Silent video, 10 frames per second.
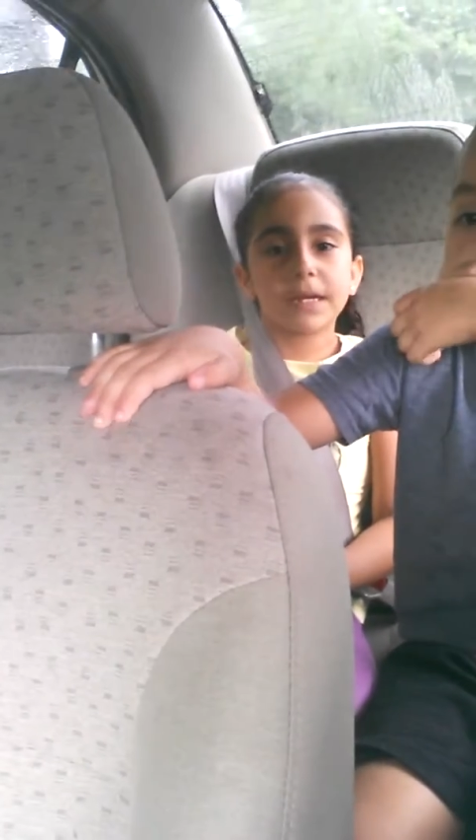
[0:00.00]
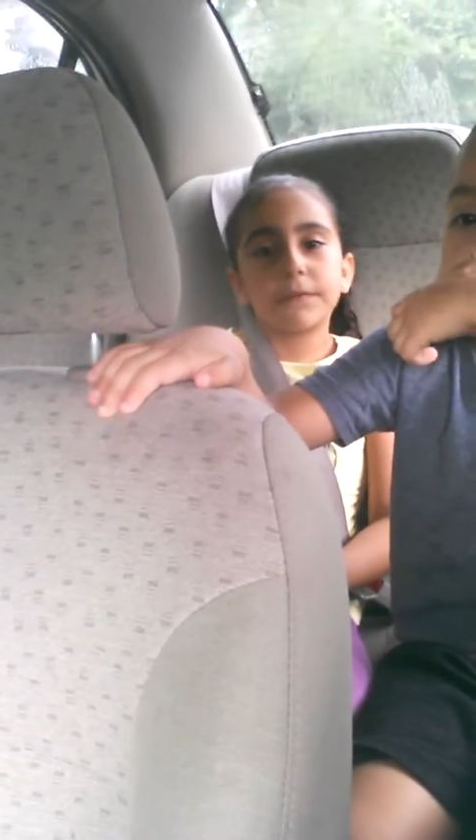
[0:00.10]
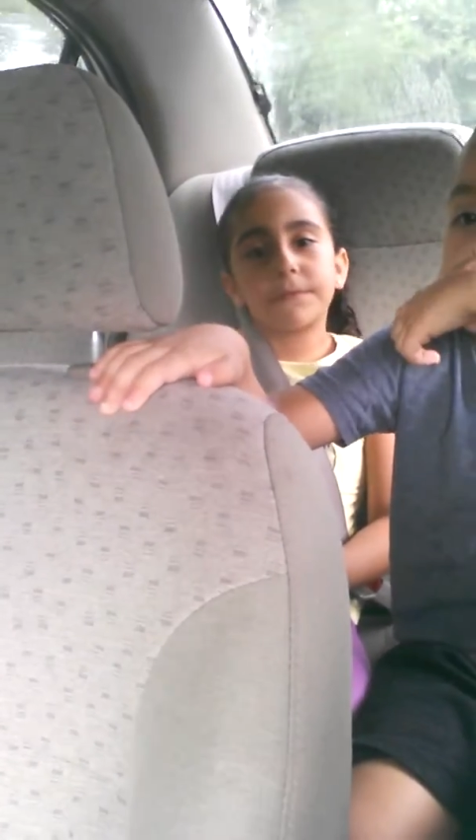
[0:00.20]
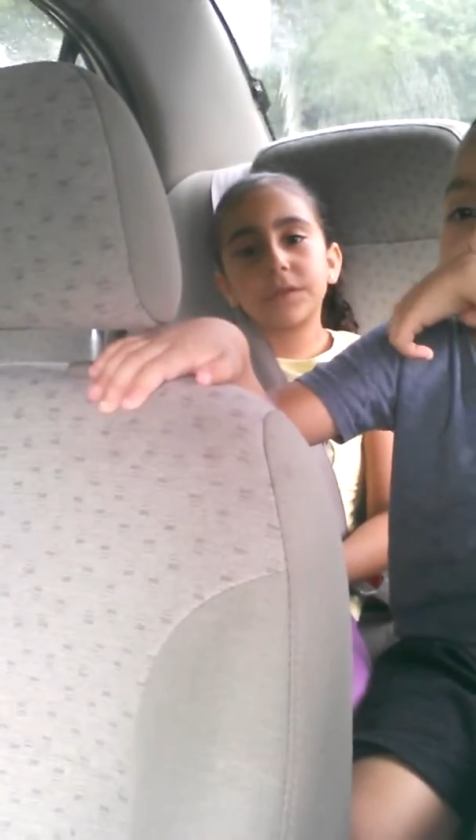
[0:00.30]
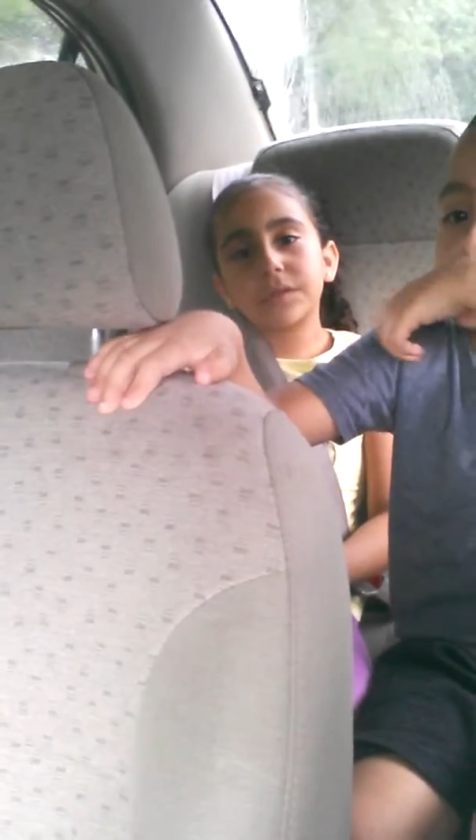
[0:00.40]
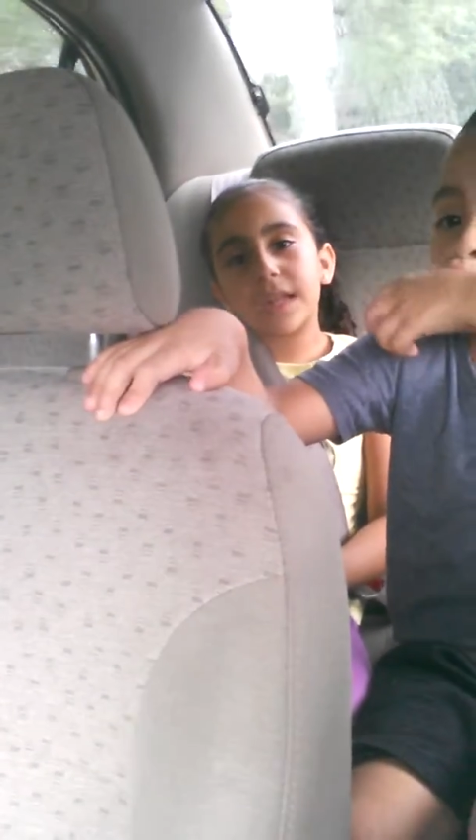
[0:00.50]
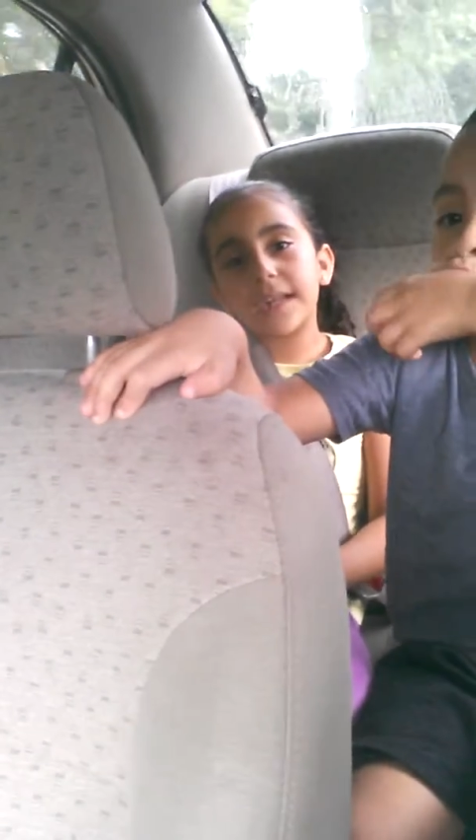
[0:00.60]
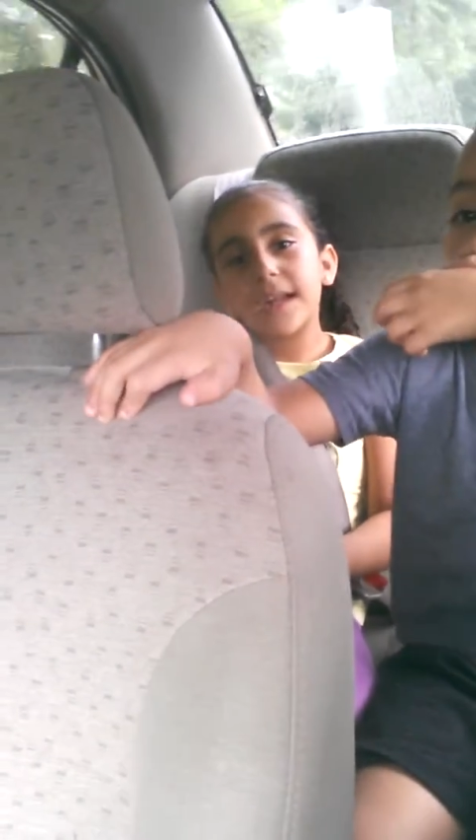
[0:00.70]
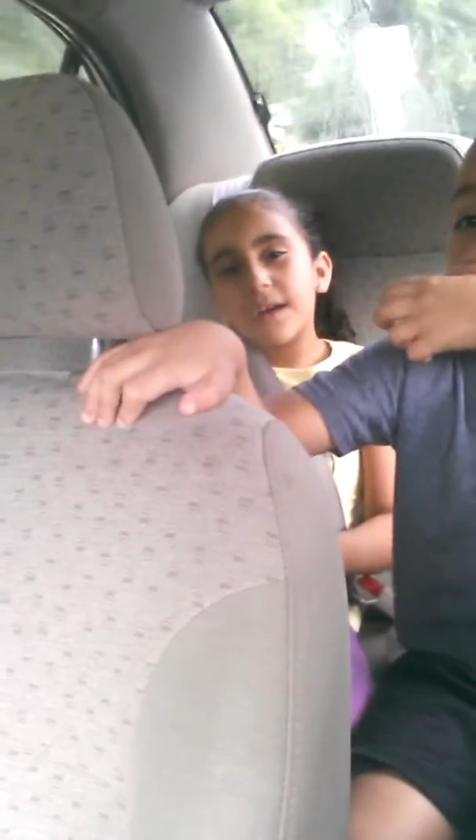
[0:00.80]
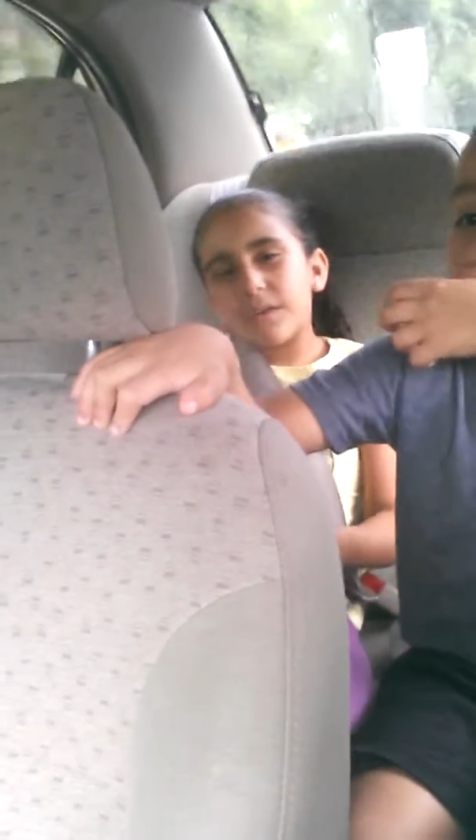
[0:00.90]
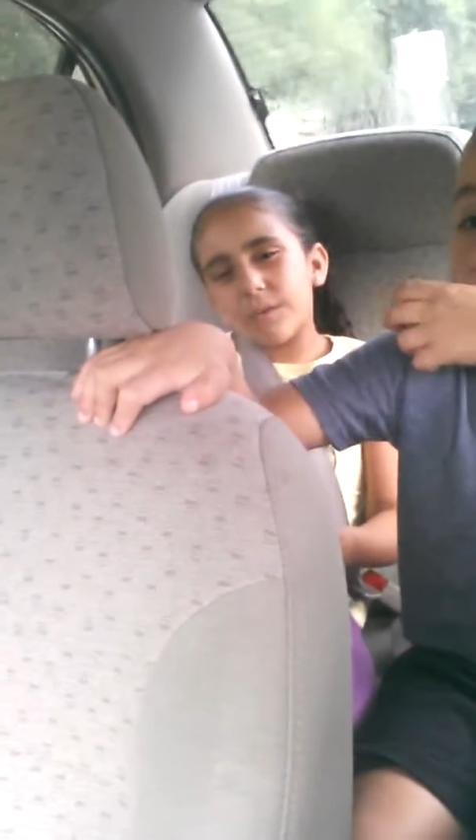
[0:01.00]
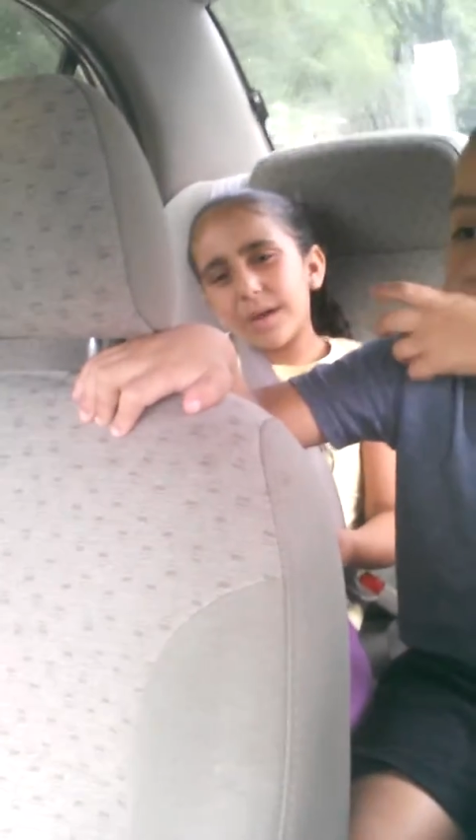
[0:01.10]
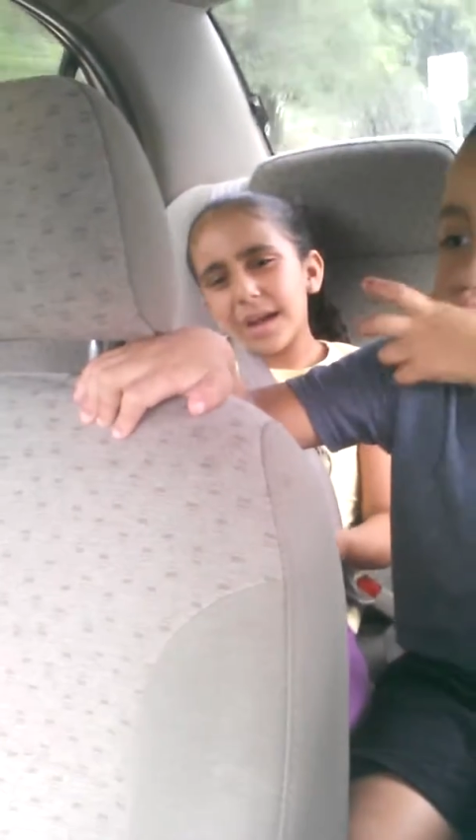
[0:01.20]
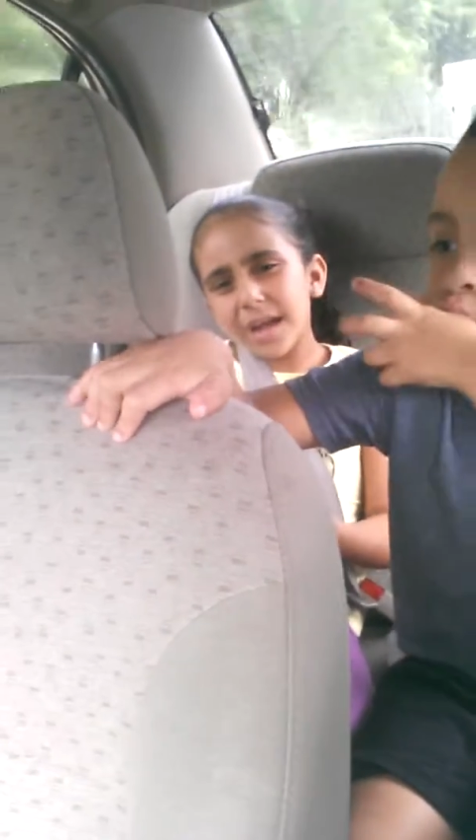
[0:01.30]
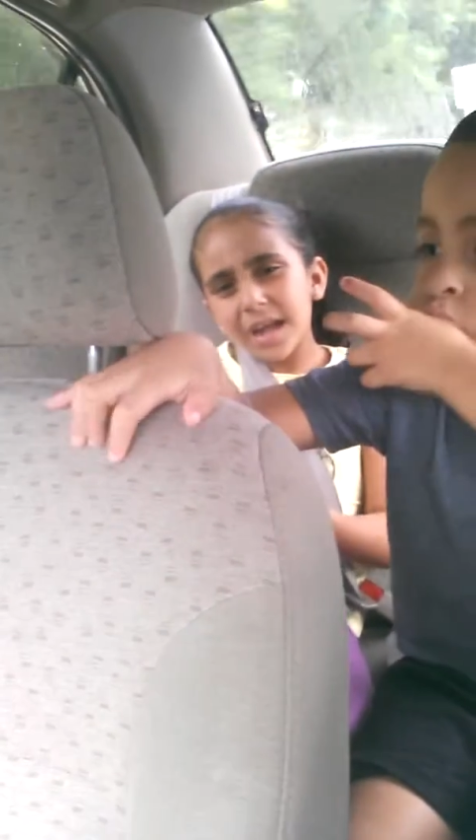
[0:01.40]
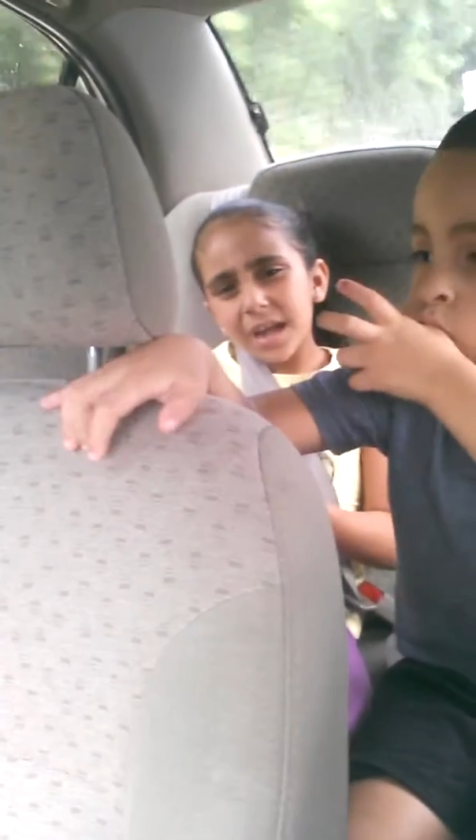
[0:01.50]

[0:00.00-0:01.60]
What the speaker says: confused, like, what?